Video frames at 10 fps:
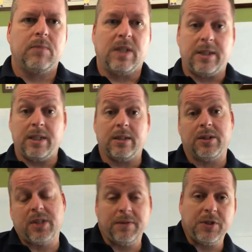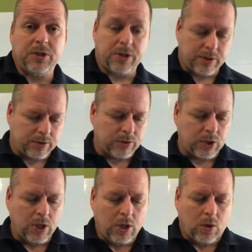again, the safety
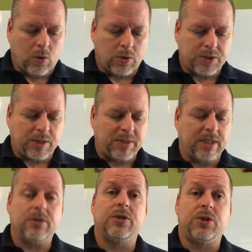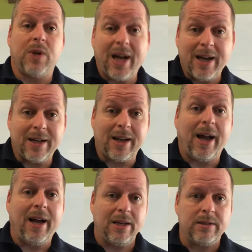shears or something else that you had
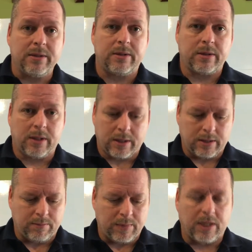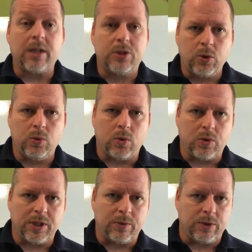as a
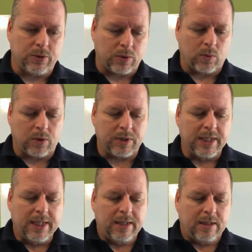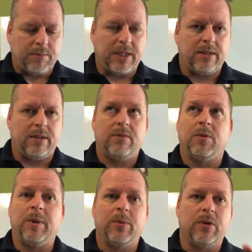tool that you would use at work. But
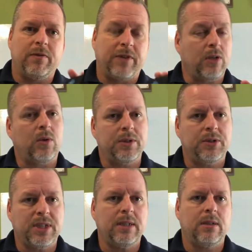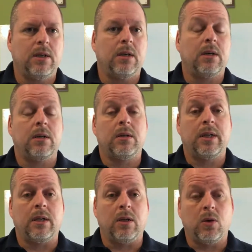remember, follow all your state
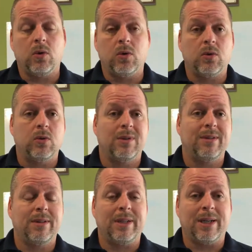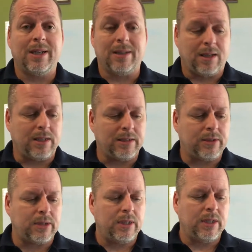and local
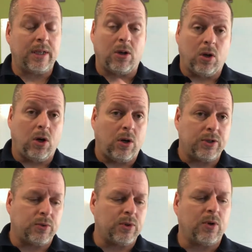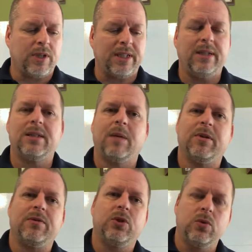guidelines and laws regarding any type
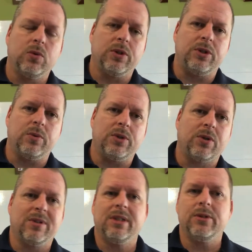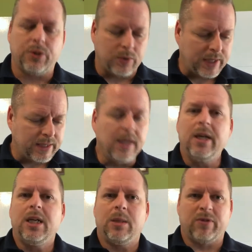of tool that you would turn into a
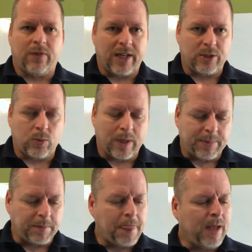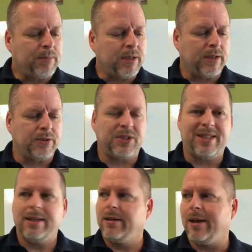improvised weapon. But
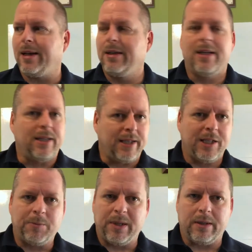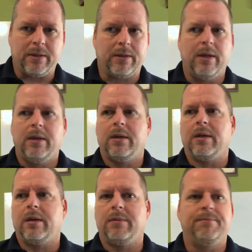understand that an ink pen,
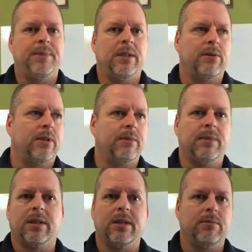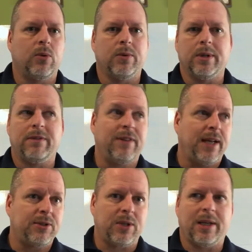the clipboard, a
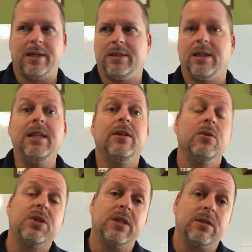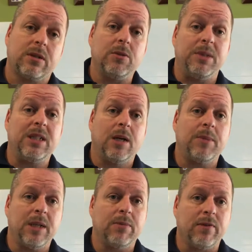flashlight, any of those things could become
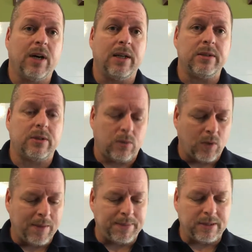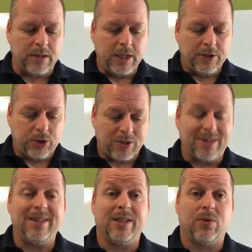an improvised weapon should
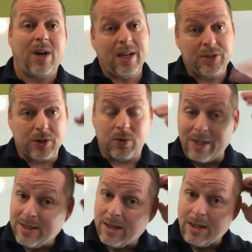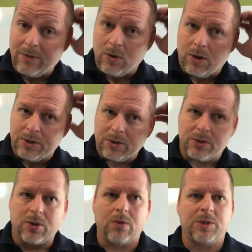the need arise, and you're at that level on your
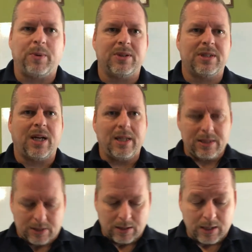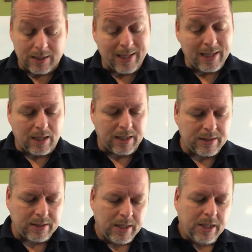assault response
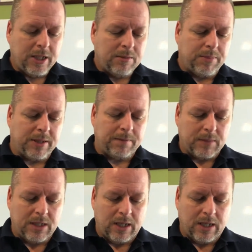guidelines. But